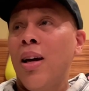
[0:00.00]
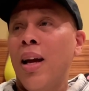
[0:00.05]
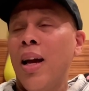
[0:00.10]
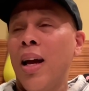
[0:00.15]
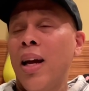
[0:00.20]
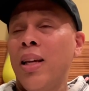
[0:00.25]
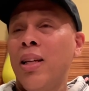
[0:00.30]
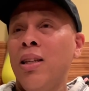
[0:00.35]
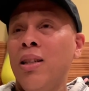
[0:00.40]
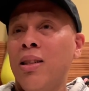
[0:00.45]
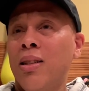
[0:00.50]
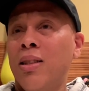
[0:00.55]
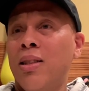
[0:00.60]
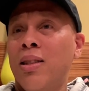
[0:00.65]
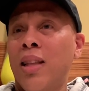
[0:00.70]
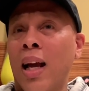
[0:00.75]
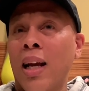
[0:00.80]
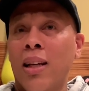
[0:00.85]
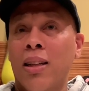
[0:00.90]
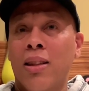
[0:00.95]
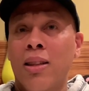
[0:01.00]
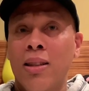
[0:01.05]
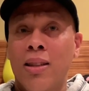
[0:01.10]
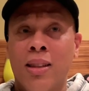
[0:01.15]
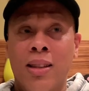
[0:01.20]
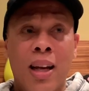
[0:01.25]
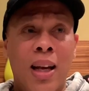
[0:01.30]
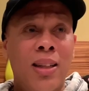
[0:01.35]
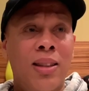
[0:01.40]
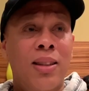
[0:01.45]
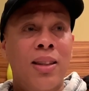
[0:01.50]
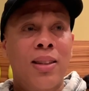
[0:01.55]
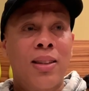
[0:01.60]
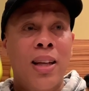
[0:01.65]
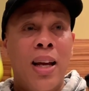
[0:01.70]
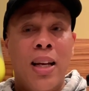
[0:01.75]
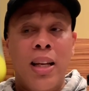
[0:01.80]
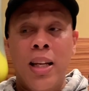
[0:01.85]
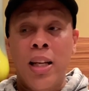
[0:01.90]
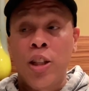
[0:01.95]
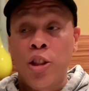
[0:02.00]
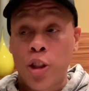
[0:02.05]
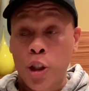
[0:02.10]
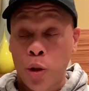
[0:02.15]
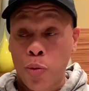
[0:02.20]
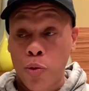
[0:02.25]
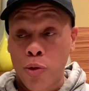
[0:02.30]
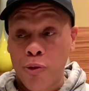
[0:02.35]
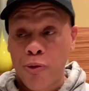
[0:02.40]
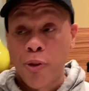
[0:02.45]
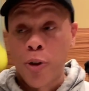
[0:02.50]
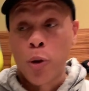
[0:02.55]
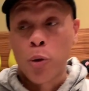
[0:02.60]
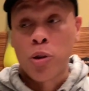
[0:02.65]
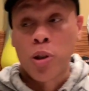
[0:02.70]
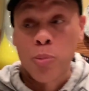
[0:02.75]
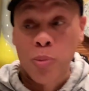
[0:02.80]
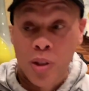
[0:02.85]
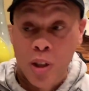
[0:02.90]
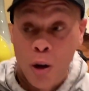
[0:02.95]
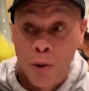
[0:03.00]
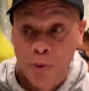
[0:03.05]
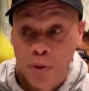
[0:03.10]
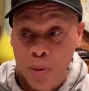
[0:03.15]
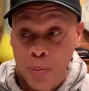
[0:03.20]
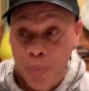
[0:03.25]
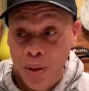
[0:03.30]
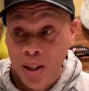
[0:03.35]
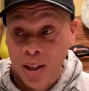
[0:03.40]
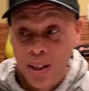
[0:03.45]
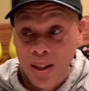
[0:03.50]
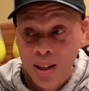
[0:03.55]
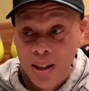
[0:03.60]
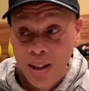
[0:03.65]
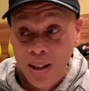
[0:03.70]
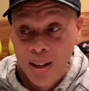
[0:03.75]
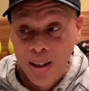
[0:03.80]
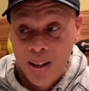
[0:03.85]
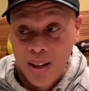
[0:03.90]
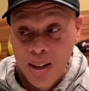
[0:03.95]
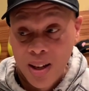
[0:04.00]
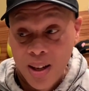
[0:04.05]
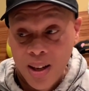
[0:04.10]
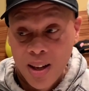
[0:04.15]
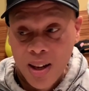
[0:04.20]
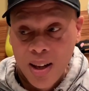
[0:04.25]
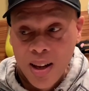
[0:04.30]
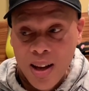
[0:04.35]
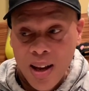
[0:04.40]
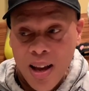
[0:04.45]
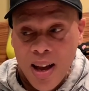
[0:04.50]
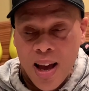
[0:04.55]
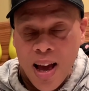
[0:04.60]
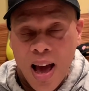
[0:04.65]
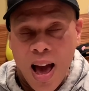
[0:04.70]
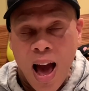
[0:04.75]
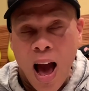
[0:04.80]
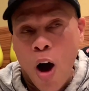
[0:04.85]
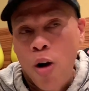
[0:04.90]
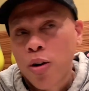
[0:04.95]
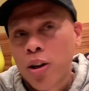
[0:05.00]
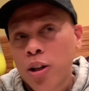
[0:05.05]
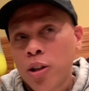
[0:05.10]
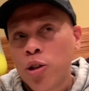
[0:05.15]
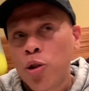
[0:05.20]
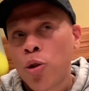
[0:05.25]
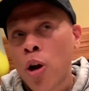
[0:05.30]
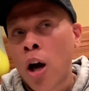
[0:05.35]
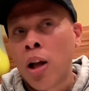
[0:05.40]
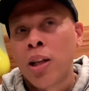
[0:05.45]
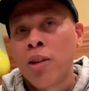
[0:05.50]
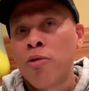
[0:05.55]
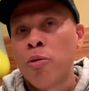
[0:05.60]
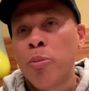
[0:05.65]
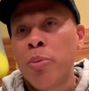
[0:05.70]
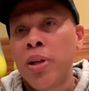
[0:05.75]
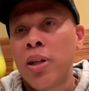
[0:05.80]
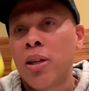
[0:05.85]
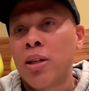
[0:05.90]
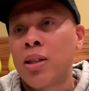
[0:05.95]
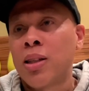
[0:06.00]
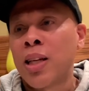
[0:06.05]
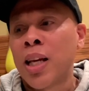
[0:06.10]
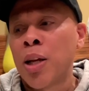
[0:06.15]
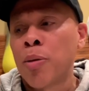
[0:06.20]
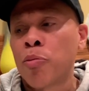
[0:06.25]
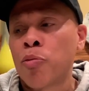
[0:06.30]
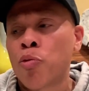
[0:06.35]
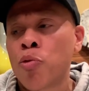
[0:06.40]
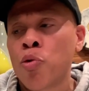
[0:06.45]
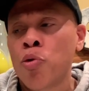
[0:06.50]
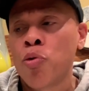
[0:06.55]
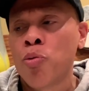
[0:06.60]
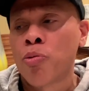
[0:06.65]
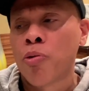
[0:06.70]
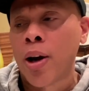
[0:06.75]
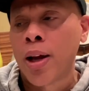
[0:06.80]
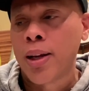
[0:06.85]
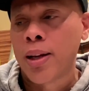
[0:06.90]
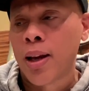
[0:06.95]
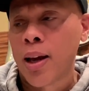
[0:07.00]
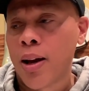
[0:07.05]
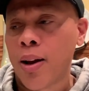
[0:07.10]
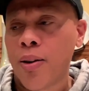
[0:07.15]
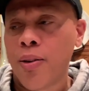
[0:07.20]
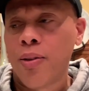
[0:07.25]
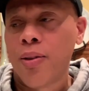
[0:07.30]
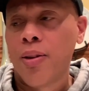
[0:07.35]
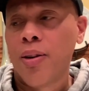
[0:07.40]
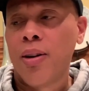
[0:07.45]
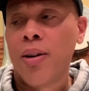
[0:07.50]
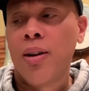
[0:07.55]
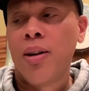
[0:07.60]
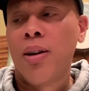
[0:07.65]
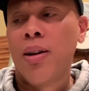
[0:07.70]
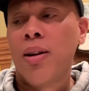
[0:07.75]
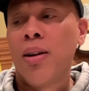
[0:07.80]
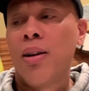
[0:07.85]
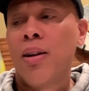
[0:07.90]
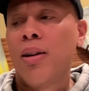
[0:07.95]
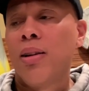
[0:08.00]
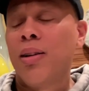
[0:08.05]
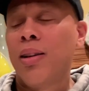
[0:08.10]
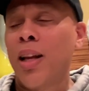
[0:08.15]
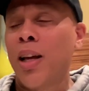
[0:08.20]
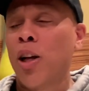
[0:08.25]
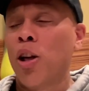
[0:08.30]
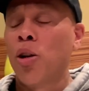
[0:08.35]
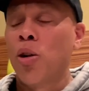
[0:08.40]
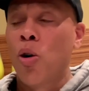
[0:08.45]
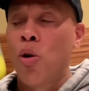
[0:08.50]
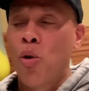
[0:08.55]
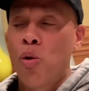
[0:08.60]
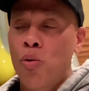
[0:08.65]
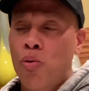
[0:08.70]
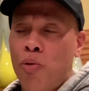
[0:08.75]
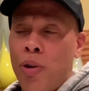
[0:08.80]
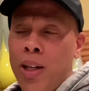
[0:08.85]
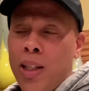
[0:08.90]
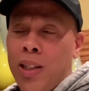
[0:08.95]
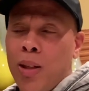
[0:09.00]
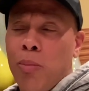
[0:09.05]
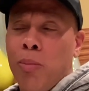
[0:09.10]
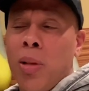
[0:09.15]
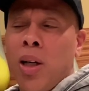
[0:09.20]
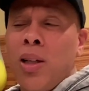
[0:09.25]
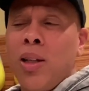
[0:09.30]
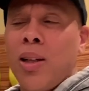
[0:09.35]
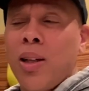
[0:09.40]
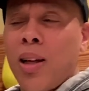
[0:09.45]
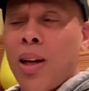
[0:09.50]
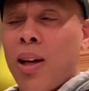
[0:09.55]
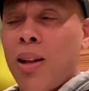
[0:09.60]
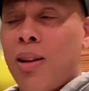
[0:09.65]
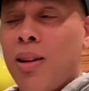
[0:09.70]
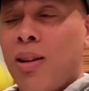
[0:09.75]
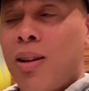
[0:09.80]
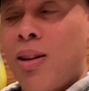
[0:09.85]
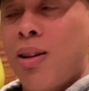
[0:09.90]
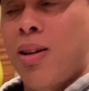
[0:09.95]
and he's like the sexist that he just revealed himself to be, how could y'all even be in the same room right now, let alone raising money together?